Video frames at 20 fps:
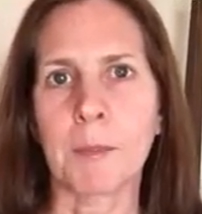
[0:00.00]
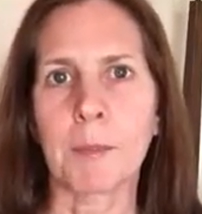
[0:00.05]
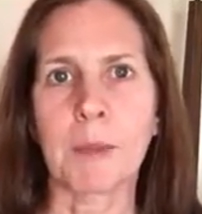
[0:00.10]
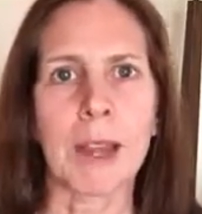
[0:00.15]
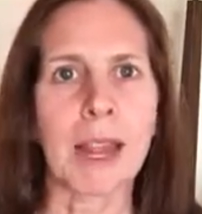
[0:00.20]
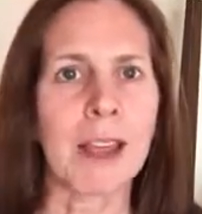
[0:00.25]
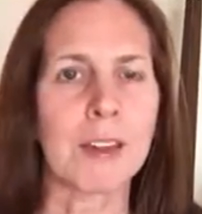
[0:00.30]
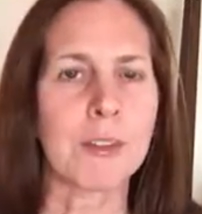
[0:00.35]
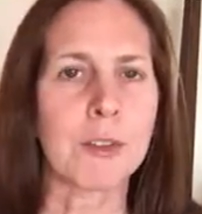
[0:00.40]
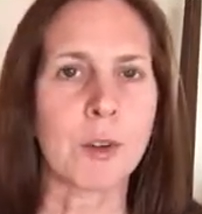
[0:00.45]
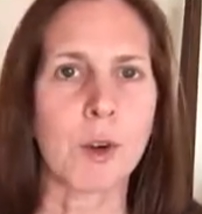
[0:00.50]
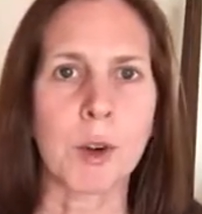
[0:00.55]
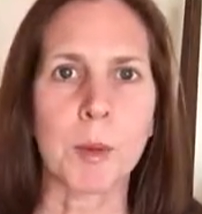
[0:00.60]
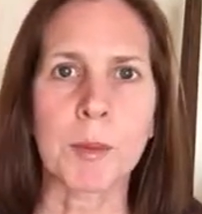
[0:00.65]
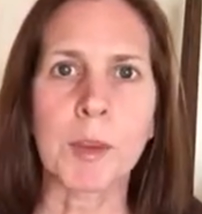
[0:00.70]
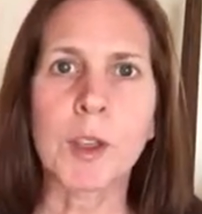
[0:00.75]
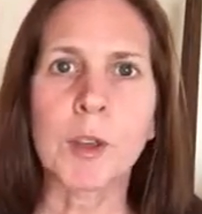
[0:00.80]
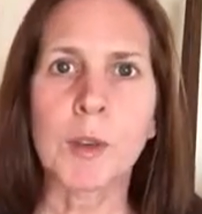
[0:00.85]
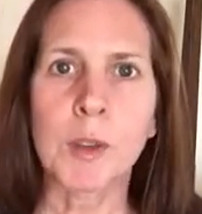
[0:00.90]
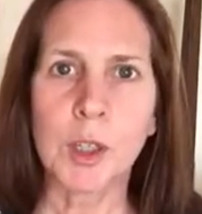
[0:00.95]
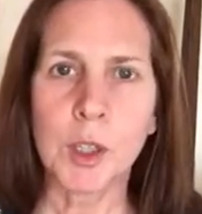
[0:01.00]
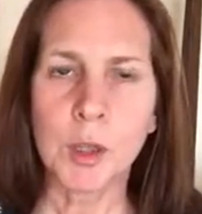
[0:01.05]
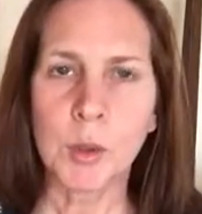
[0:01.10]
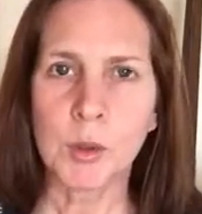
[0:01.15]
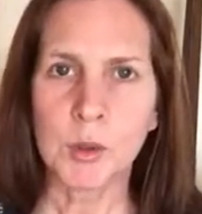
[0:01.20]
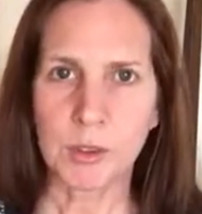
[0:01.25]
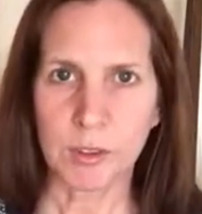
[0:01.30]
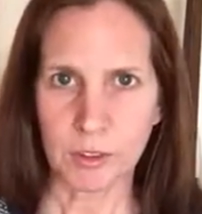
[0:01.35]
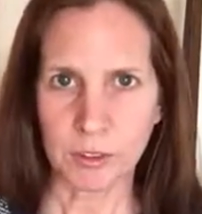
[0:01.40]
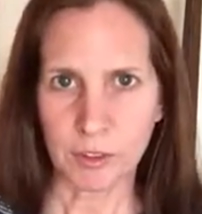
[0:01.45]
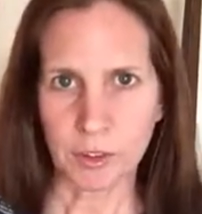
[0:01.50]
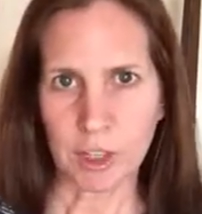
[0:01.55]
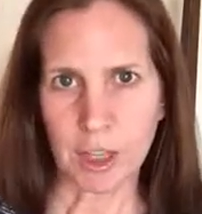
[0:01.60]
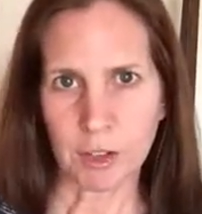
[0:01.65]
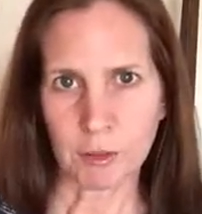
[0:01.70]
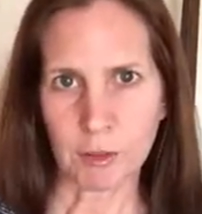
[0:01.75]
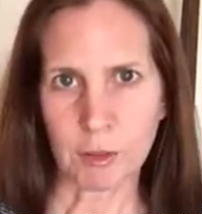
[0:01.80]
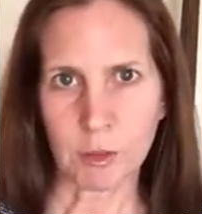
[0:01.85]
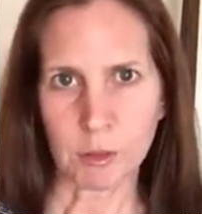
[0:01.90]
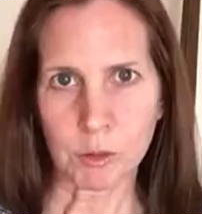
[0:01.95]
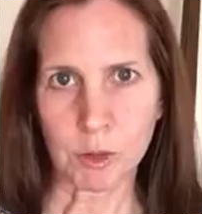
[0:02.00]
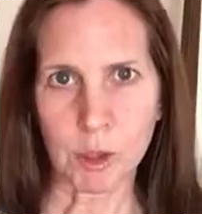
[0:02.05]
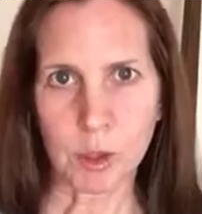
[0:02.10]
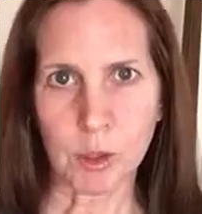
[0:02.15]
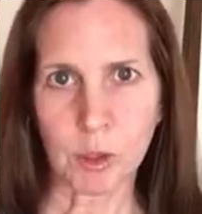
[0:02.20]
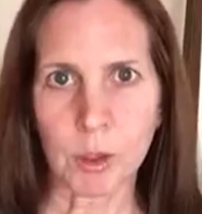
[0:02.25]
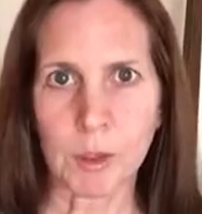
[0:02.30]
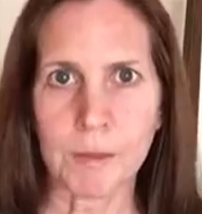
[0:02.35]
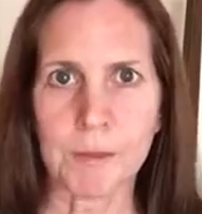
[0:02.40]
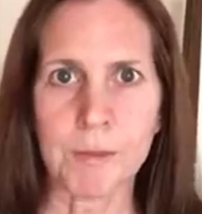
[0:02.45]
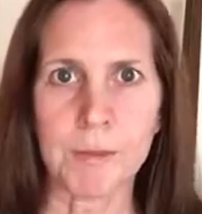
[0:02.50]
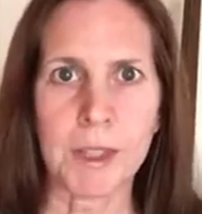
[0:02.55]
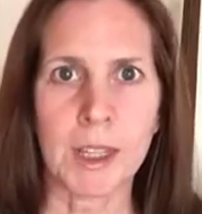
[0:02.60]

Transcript: platform you use as a general rule.